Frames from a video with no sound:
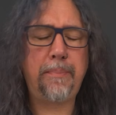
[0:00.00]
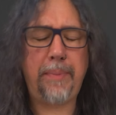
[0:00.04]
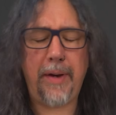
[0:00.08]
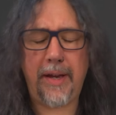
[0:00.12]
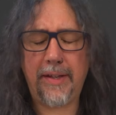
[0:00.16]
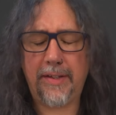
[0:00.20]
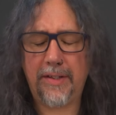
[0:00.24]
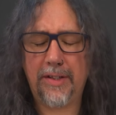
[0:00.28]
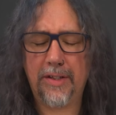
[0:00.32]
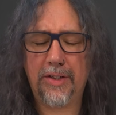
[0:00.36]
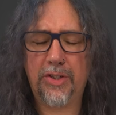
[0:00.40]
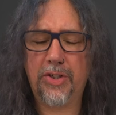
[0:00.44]

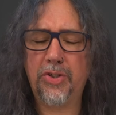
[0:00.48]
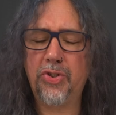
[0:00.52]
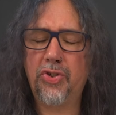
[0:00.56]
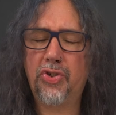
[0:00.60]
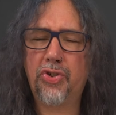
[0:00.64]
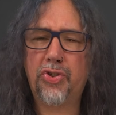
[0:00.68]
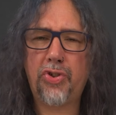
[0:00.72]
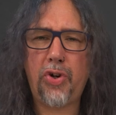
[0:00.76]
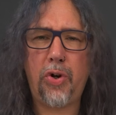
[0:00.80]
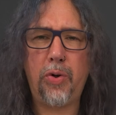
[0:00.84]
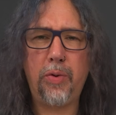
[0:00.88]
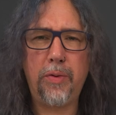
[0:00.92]
better
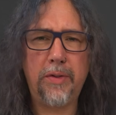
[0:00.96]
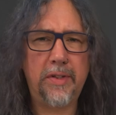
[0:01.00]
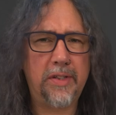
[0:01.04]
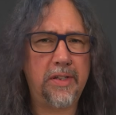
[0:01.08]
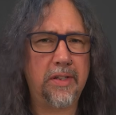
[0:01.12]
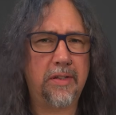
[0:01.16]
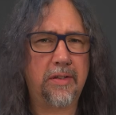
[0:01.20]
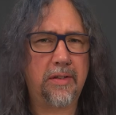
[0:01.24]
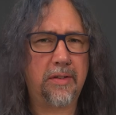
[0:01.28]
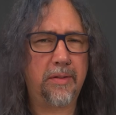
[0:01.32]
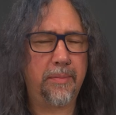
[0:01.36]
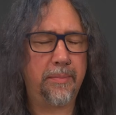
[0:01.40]
control
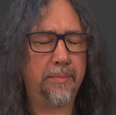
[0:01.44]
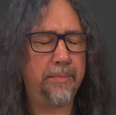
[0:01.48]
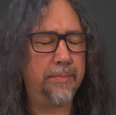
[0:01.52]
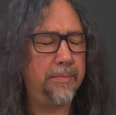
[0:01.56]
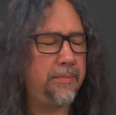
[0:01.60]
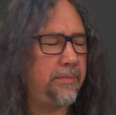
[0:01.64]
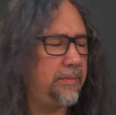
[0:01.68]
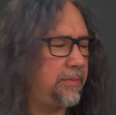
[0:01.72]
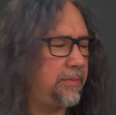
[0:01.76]
system